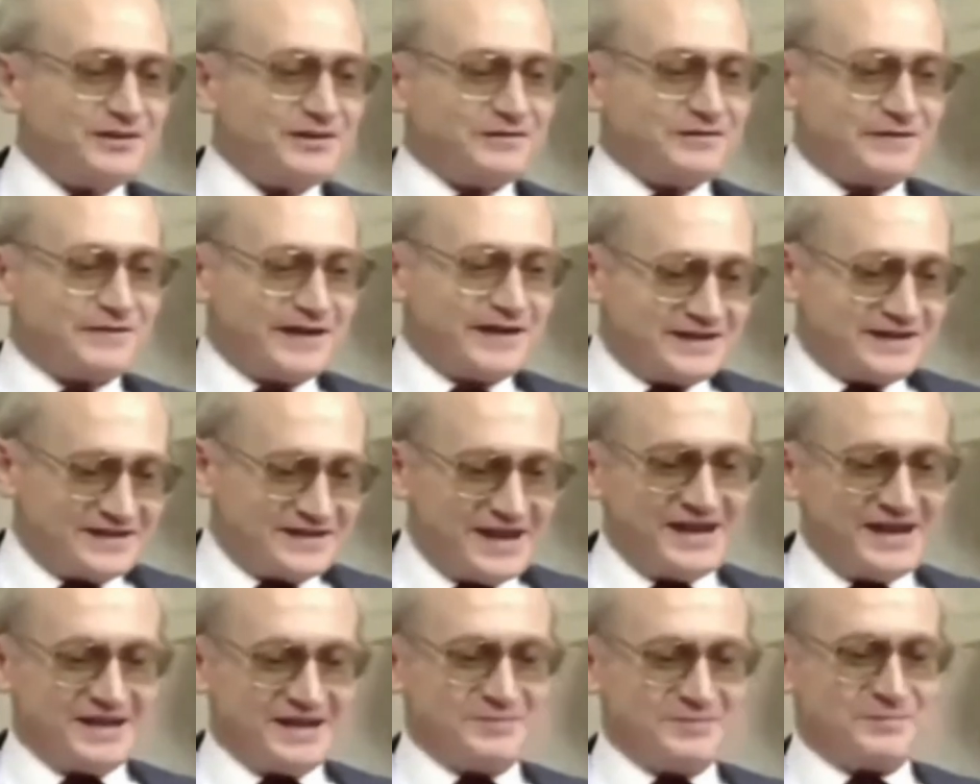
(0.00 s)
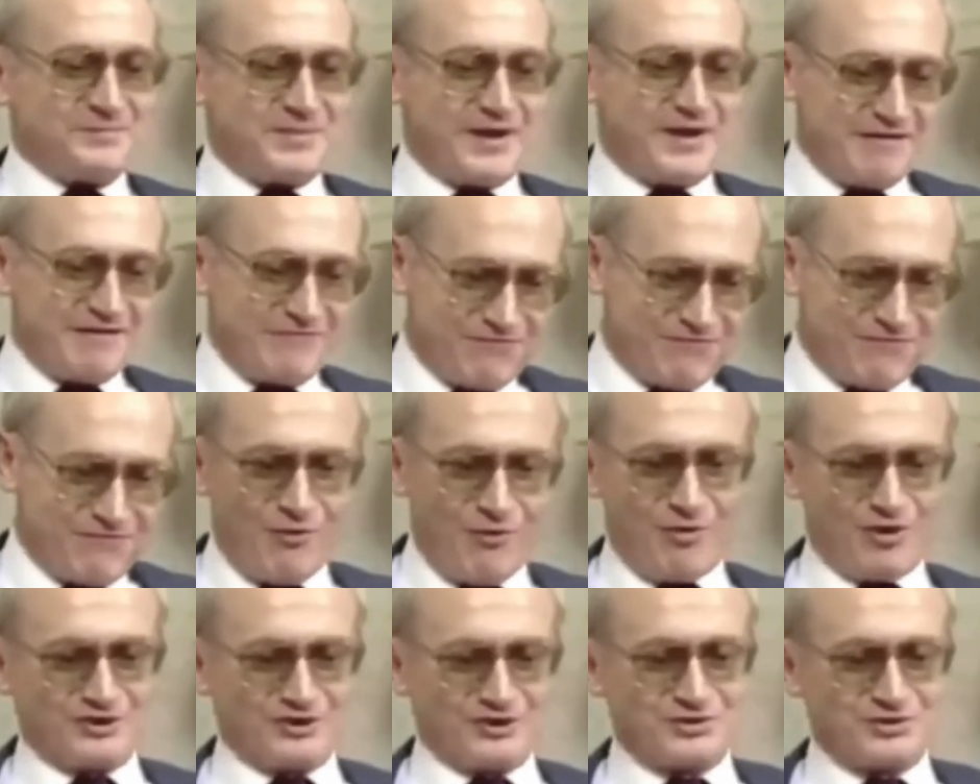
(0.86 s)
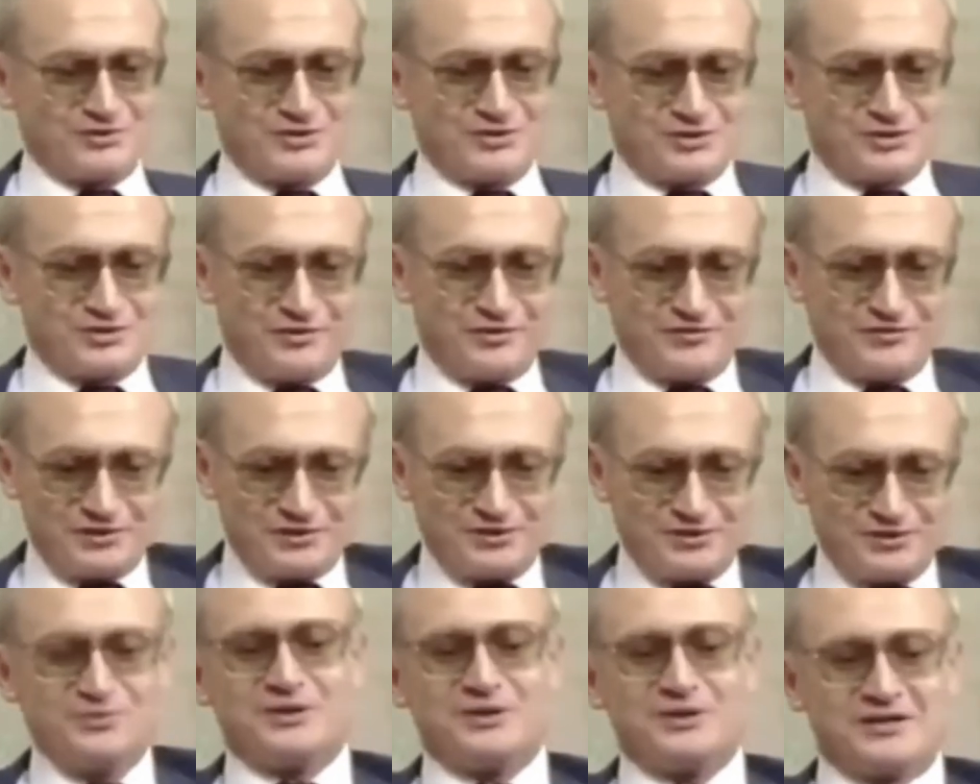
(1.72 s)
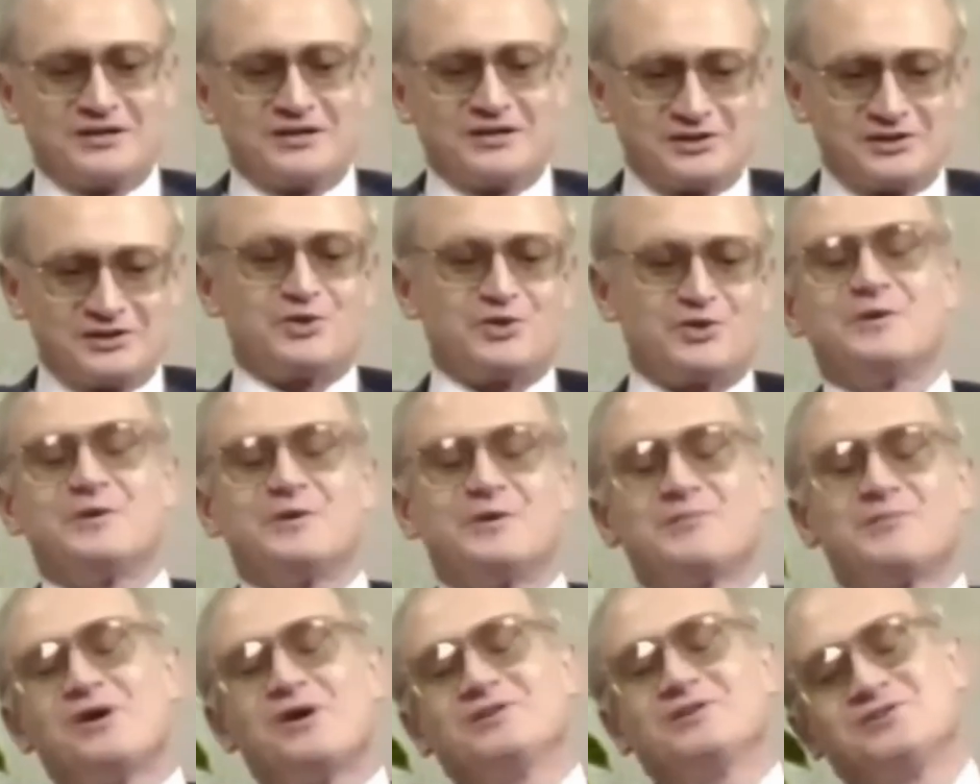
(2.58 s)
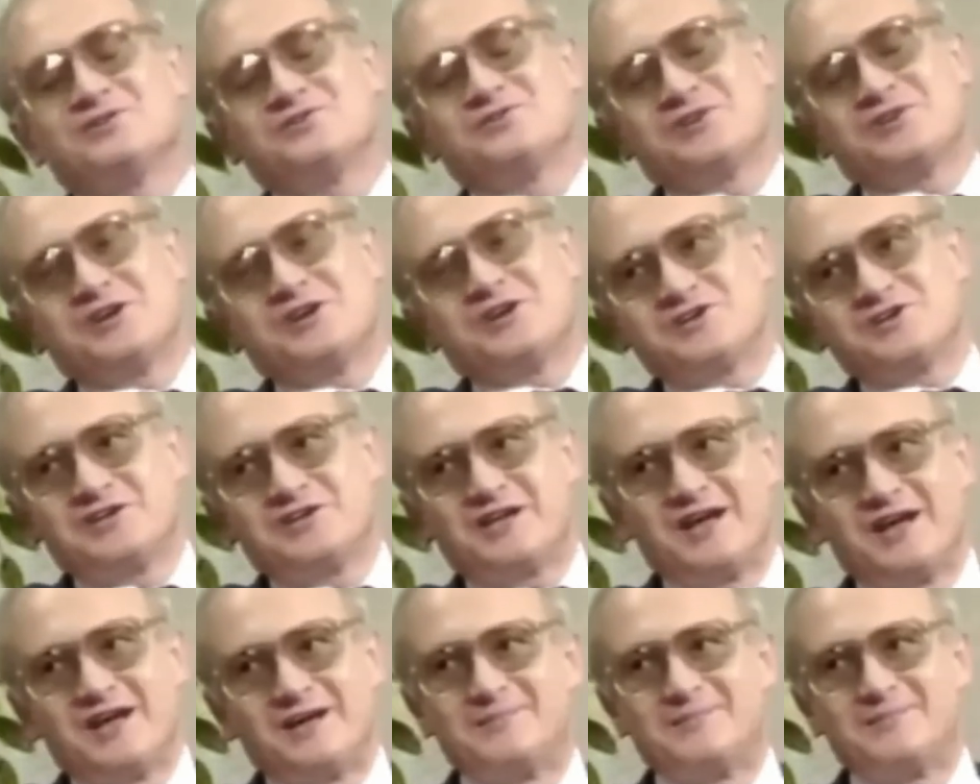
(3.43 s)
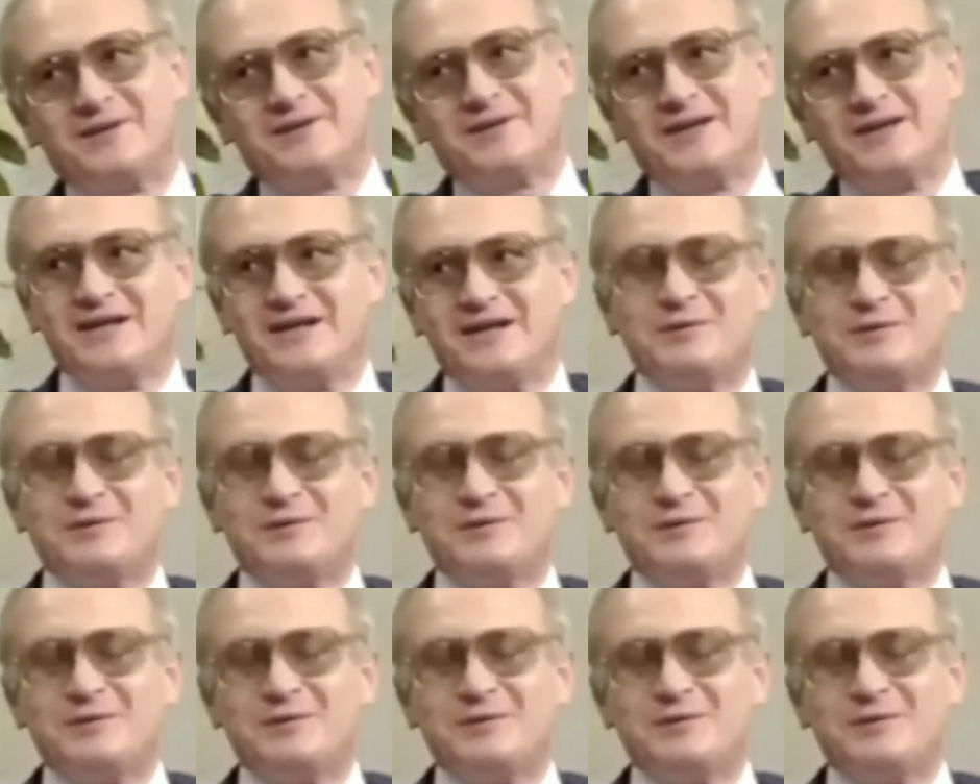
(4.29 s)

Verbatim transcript: even if I take him by force to the Soviet Union and show him concentration camp,